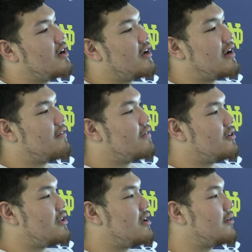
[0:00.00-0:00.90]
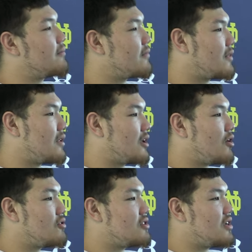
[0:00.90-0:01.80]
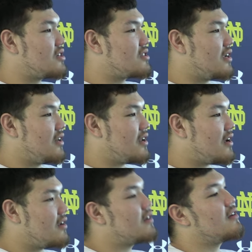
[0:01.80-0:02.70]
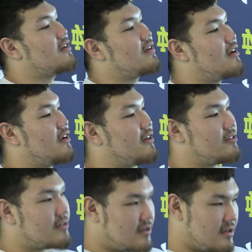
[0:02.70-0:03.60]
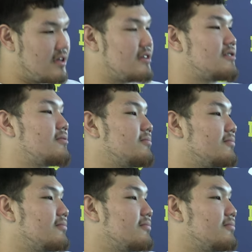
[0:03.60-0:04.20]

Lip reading: and I feel that the coaches are seeing that, and yes.